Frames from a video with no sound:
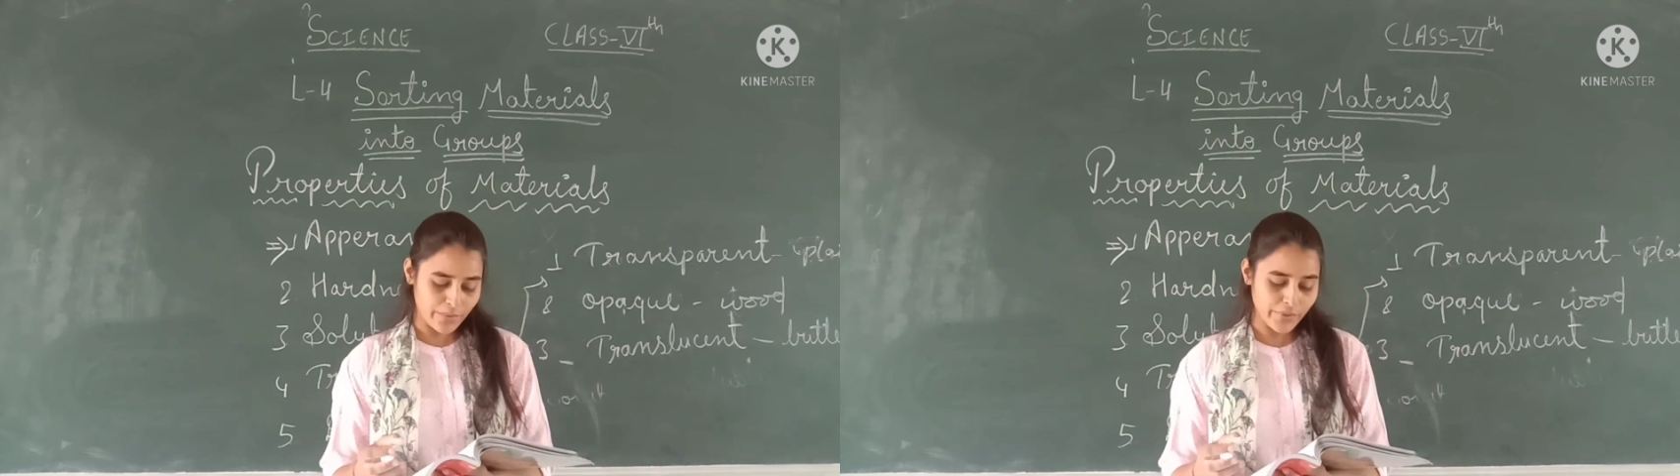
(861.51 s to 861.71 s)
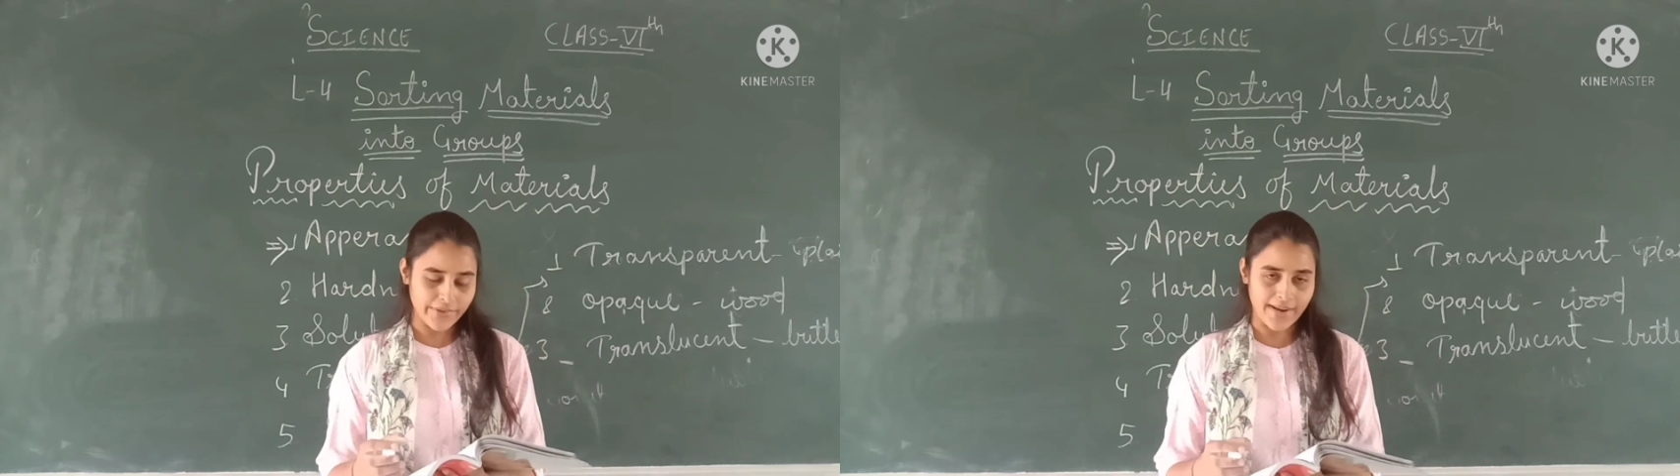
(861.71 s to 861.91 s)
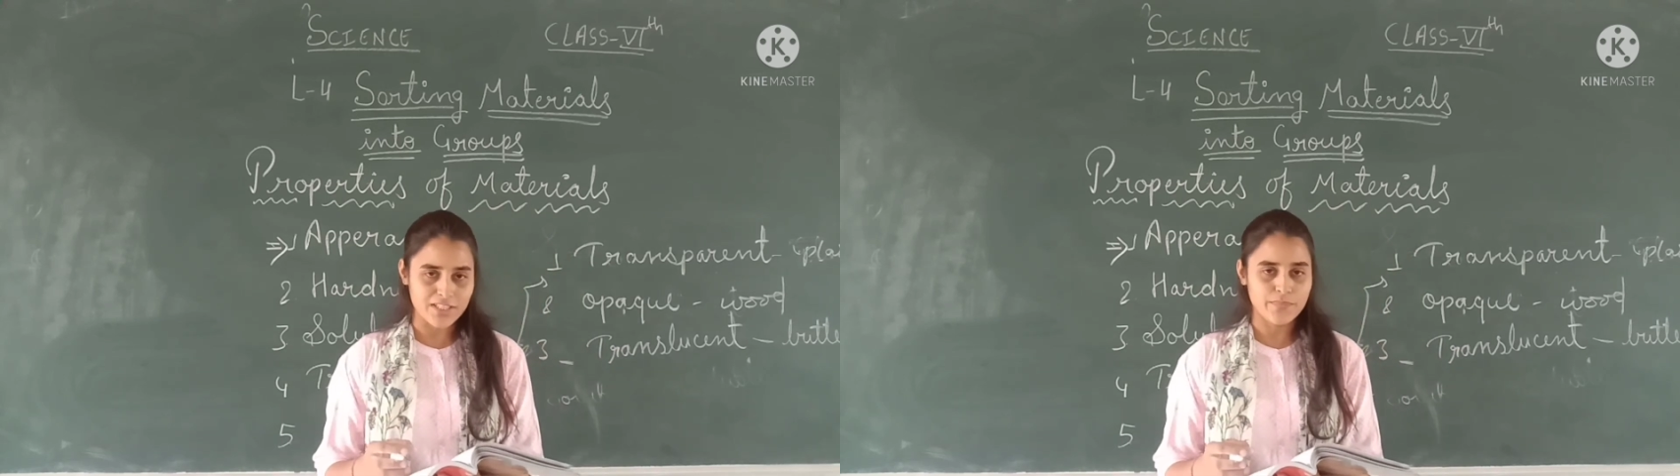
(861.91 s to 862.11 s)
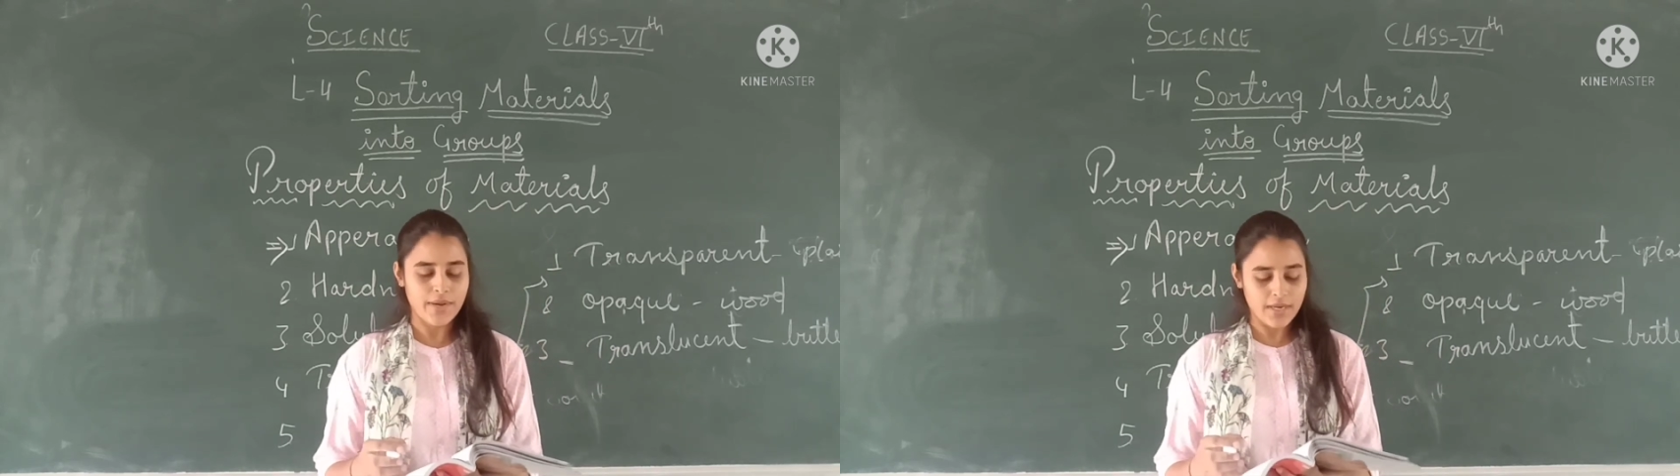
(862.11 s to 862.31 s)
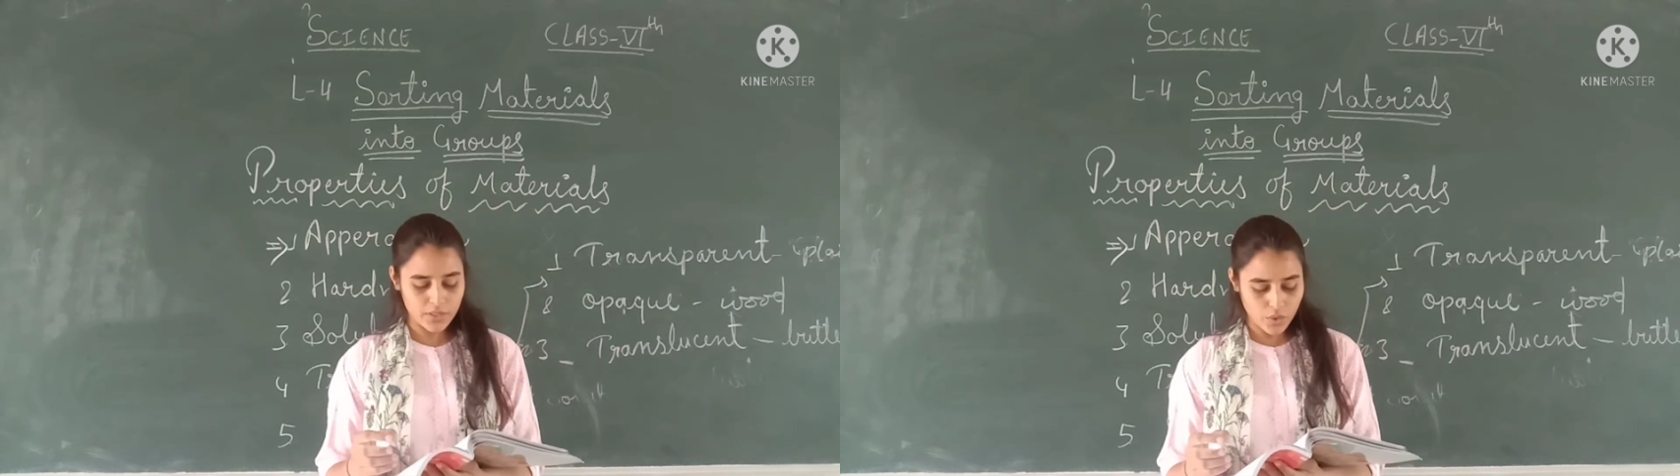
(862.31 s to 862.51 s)
can be
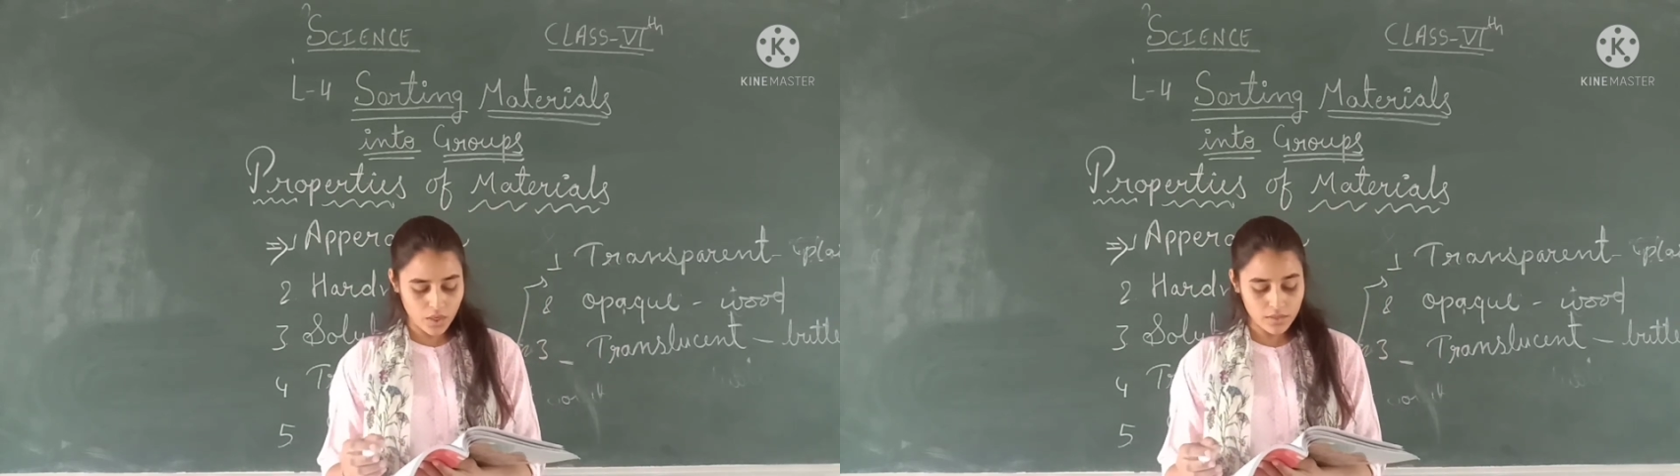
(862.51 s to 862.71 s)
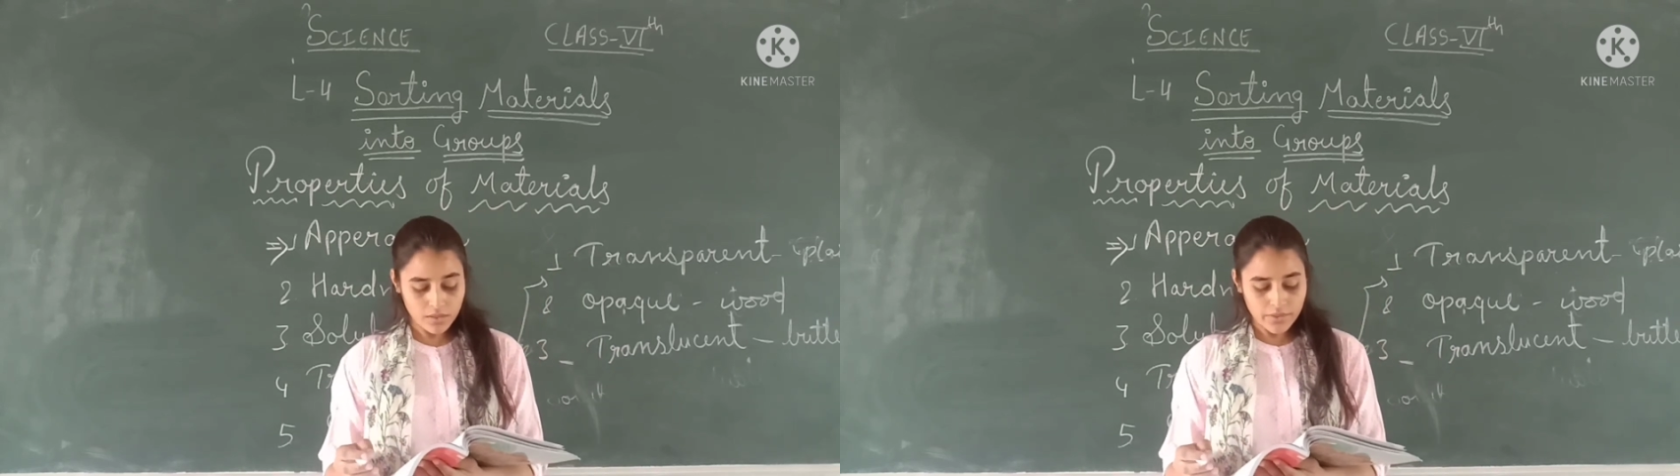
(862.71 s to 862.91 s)
transparent or